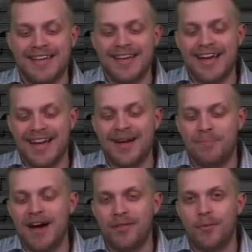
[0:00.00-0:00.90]
Uh,
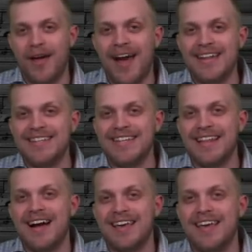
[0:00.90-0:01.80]
by the way, I did
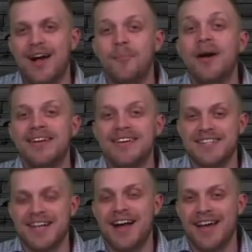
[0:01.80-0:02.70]
lock in on
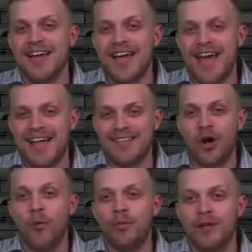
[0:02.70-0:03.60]
BetDSI at
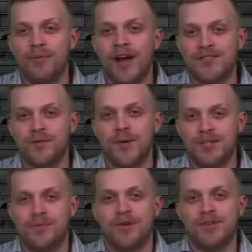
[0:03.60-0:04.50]
the opening price for
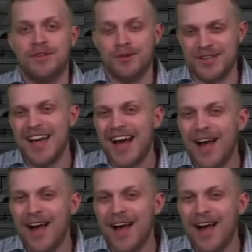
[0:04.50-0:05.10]
Pittsburgh Steelers.